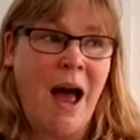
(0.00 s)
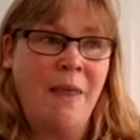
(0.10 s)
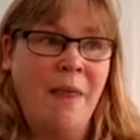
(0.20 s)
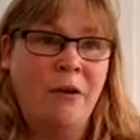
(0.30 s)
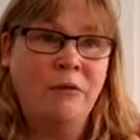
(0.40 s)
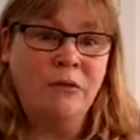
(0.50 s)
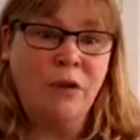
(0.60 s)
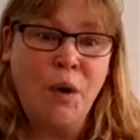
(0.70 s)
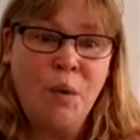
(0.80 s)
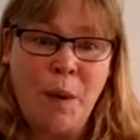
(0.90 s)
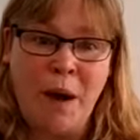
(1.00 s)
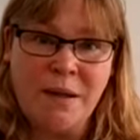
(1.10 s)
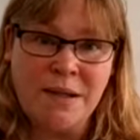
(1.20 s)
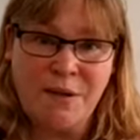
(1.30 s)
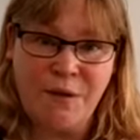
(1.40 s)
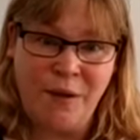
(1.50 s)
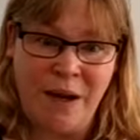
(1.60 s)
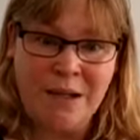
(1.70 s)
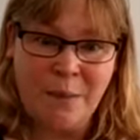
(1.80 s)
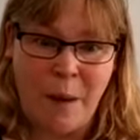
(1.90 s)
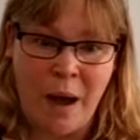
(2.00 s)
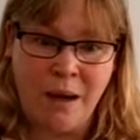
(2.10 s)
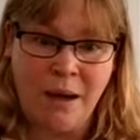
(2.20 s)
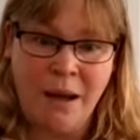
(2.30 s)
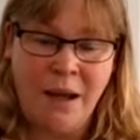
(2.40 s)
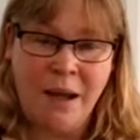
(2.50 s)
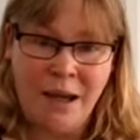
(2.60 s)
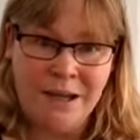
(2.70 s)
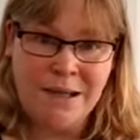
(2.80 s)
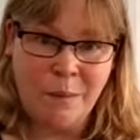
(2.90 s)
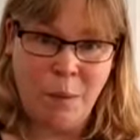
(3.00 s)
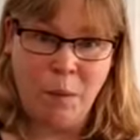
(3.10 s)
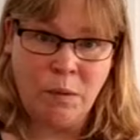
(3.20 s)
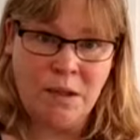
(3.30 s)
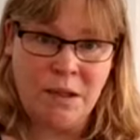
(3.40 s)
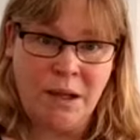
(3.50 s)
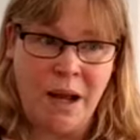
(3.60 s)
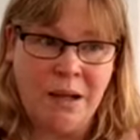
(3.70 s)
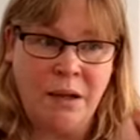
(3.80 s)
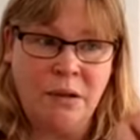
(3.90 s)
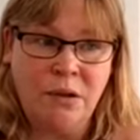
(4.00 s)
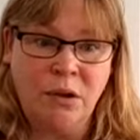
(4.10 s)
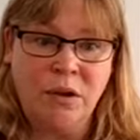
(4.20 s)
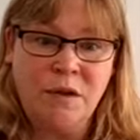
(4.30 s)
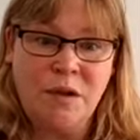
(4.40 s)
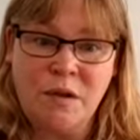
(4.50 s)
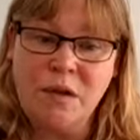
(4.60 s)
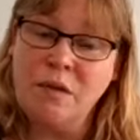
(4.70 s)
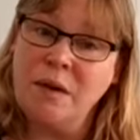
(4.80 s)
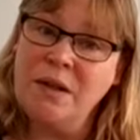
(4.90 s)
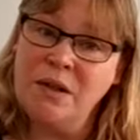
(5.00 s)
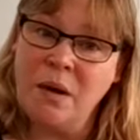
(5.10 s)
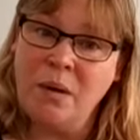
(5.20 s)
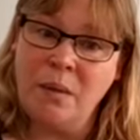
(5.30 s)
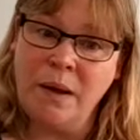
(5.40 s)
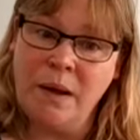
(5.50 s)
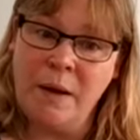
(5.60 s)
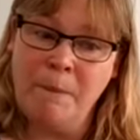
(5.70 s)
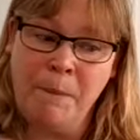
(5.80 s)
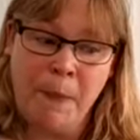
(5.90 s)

and that robust feedback is important, and a lot of tutors really struggle with it.